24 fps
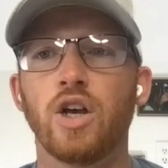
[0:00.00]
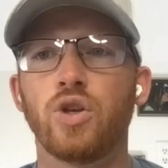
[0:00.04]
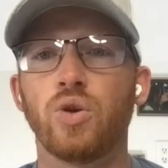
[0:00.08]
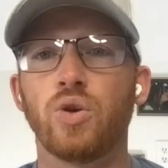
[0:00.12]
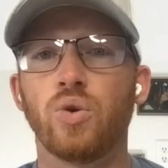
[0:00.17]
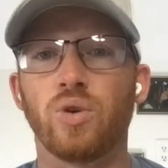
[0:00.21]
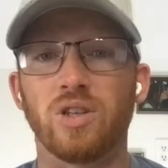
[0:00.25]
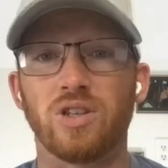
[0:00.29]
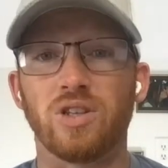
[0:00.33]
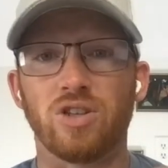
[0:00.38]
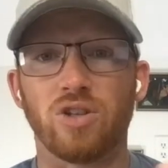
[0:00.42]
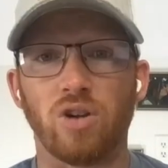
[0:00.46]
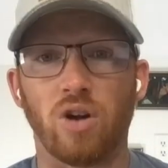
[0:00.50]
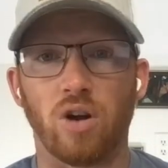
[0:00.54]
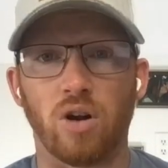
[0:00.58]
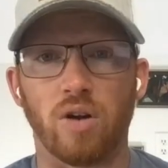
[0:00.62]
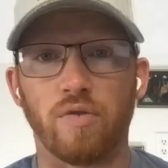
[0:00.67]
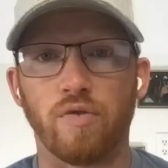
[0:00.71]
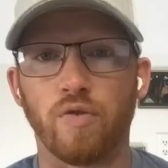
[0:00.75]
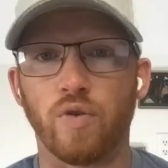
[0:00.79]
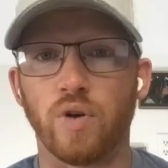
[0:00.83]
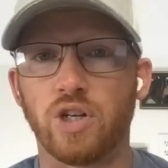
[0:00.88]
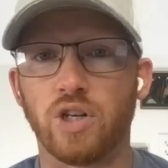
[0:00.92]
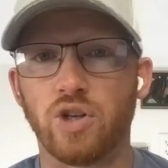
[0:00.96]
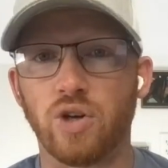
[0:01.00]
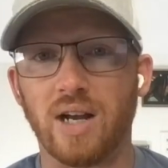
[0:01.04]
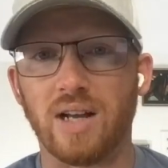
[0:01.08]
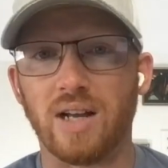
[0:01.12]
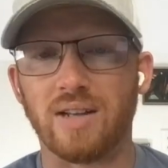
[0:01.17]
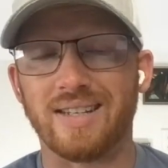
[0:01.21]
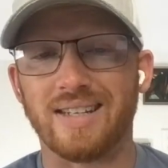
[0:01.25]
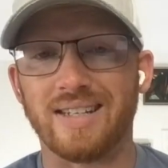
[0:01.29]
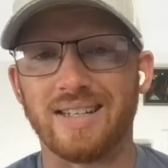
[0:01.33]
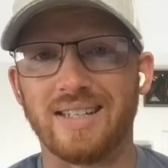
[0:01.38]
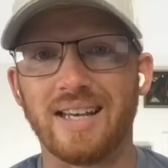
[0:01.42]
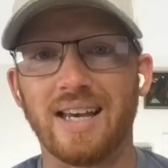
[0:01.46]
You can start a free
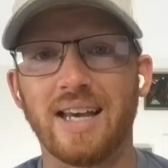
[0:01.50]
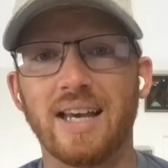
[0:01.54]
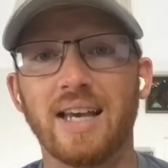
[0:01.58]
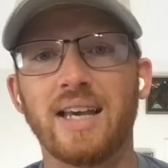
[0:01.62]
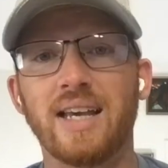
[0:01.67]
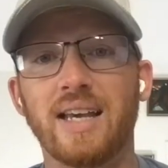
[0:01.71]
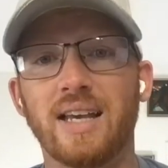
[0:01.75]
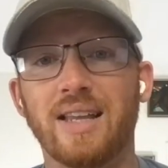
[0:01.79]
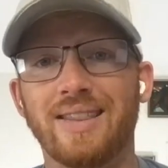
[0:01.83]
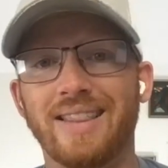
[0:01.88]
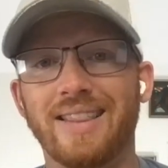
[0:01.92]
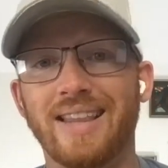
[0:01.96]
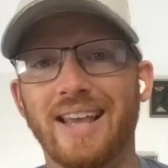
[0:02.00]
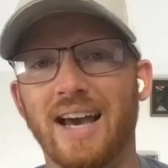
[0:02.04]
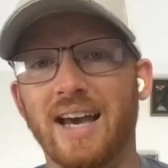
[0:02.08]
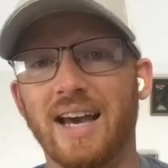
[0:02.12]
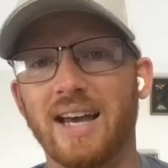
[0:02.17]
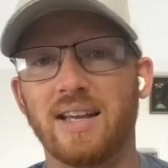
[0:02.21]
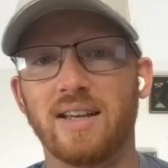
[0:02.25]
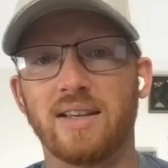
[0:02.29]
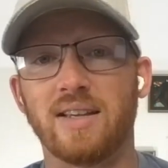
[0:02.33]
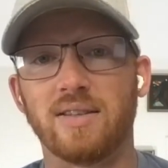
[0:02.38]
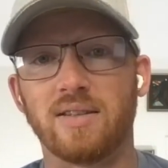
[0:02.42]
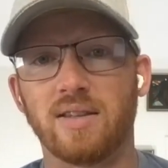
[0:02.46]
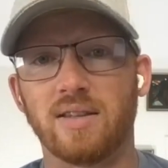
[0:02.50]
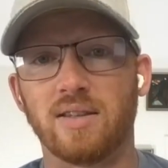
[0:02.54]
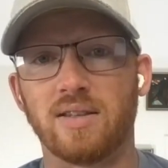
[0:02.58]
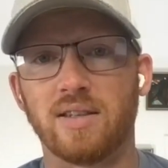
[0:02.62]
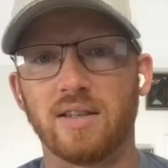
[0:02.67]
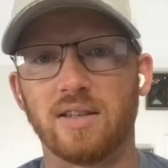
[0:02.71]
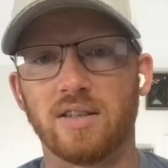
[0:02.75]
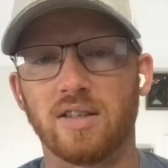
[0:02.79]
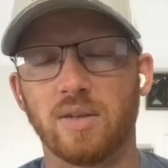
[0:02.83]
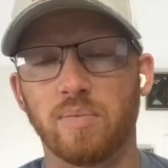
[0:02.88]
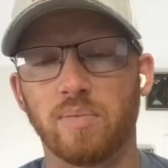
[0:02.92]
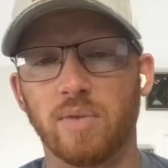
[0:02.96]
trial today, and that is the
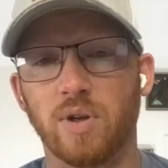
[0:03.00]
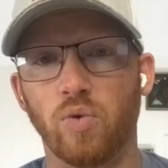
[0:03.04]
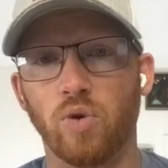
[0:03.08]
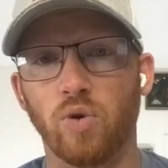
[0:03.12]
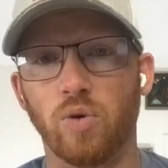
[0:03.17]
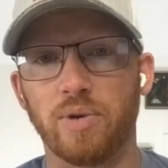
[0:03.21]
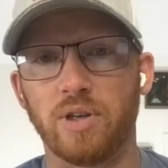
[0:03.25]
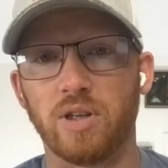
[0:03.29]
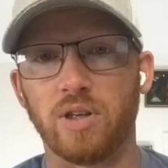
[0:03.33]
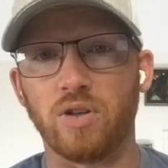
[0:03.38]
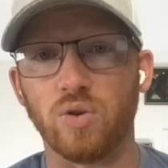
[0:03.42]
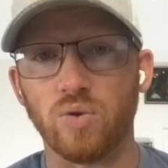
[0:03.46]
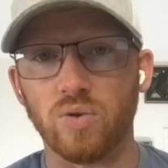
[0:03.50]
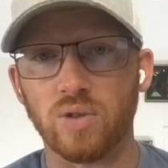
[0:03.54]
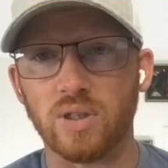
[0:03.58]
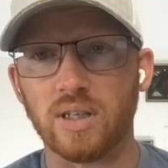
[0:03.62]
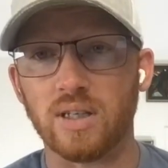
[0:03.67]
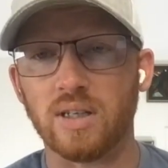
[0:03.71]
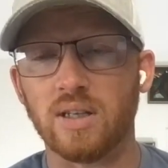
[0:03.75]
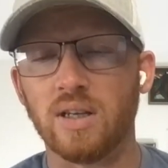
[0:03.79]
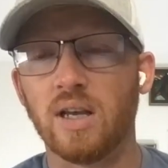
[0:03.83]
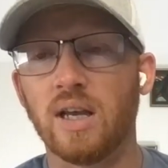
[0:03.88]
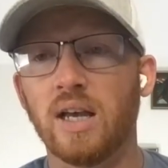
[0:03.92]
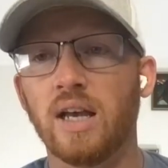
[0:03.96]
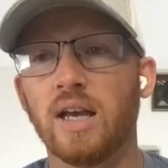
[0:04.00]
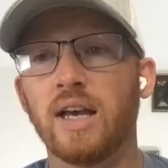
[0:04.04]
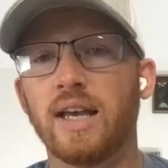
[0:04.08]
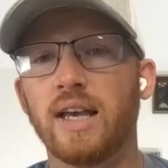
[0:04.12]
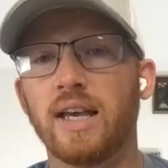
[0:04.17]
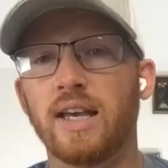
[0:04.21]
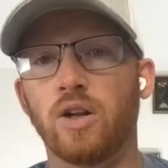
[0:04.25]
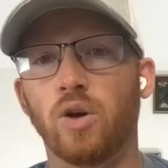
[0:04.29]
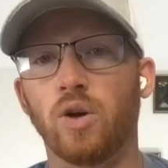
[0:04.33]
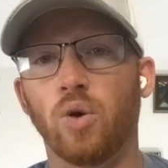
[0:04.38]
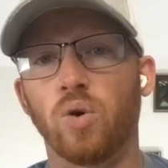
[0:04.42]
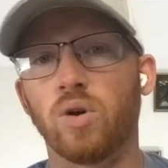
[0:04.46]
system that we'll be using
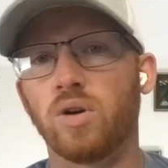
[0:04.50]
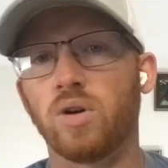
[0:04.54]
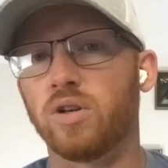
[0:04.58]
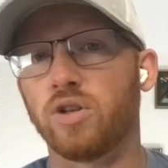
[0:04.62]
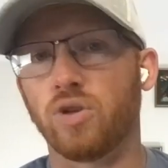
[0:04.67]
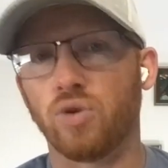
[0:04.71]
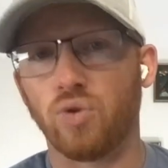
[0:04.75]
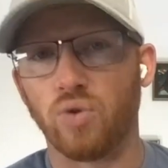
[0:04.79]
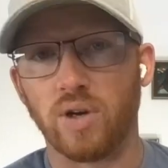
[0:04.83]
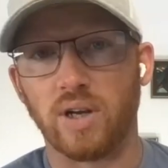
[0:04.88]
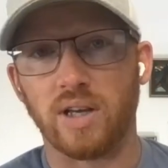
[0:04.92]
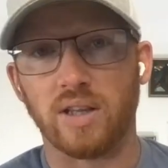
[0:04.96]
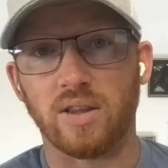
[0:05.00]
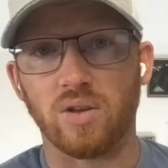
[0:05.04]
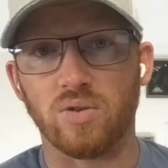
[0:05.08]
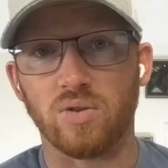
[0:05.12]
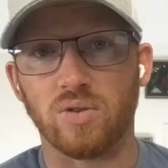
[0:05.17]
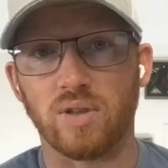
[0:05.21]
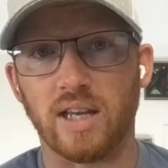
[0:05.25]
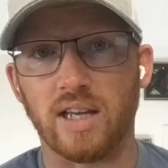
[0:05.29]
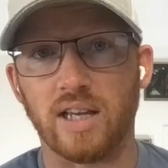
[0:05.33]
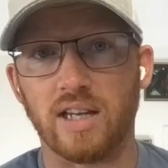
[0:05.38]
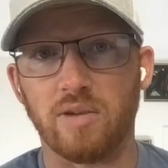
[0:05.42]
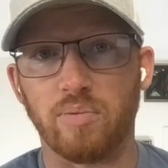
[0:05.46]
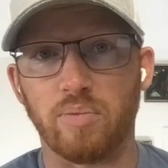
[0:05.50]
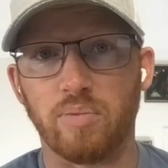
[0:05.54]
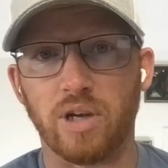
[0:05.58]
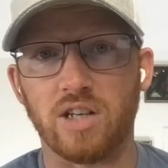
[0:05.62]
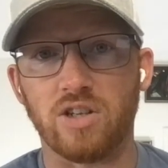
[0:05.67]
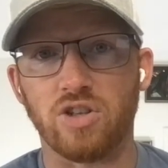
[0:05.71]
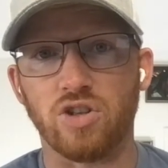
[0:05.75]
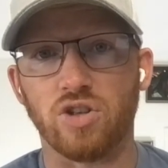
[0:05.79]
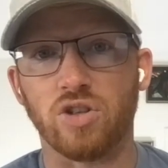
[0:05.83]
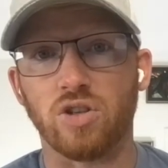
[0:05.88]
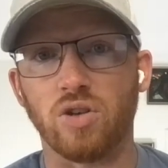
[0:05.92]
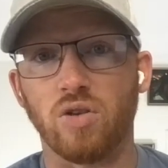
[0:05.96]
in order to create those landing
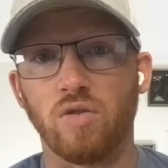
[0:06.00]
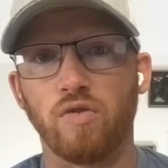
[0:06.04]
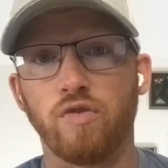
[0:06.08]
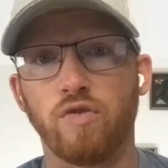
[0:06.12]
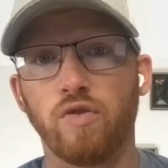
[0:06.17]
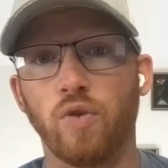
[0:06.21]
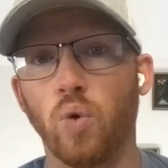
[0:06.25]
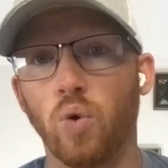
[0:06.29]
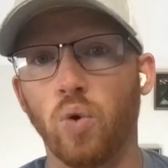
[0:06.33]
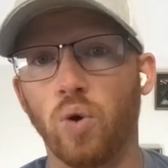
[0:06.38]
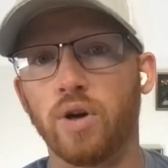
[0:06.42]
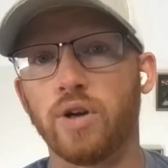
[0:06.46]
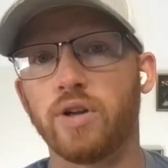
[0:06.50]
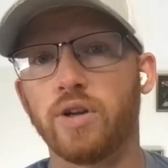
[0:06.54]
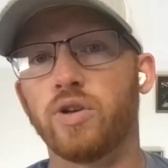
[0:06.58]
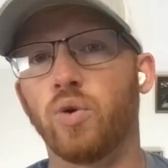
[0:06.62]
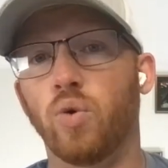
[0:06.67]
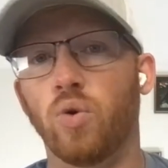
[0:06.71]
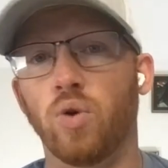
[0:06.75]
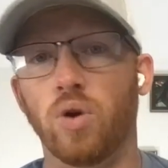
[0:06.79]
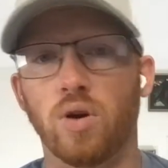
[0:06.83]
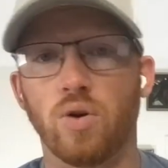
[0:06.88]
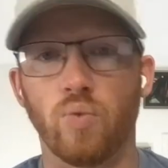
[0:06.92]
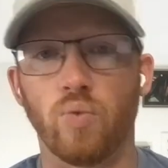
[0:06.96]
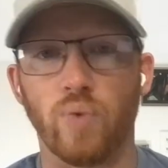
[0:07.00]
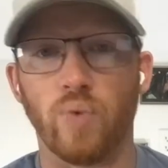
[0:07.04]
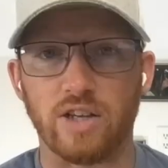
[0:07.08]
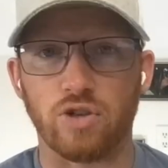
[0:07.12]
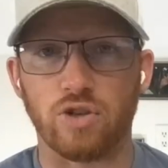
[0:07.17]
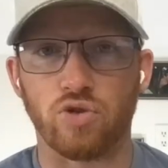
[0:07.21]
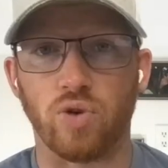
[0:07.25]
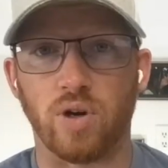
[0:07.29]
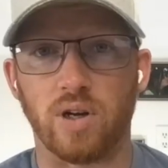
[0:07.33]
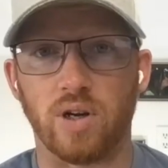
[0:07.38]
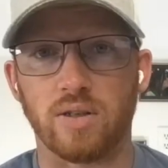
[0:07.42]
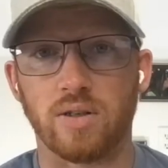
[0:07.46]
pages for your
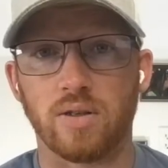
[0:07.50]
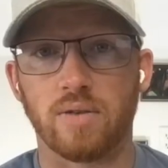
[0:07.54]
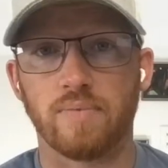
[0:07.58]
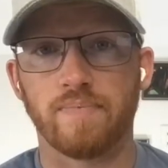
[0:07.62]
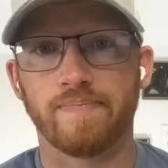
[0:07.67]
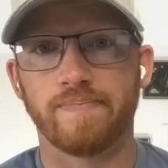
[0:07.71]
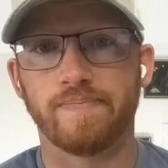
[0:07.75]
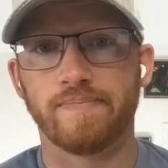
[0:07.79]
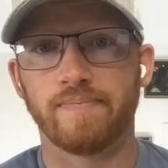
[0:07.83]
restaurant.